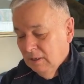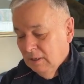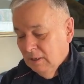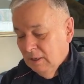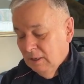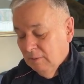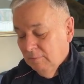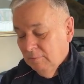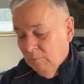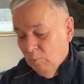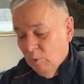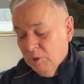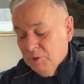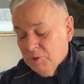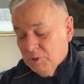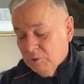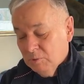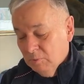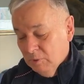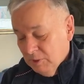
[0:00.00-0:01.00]

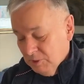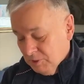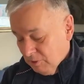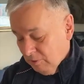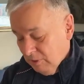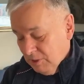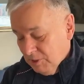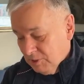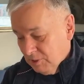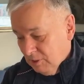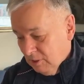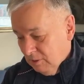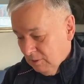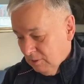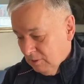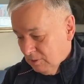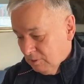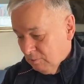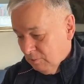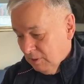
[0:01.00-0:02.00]
Watch when there's a grace note.
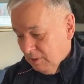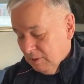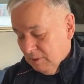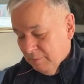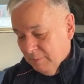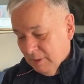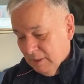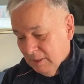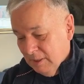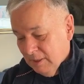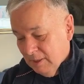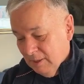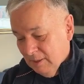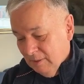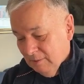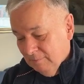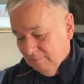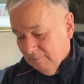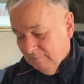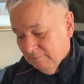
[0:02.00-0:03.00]
There's one in the middle
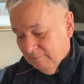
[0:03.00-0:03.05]
here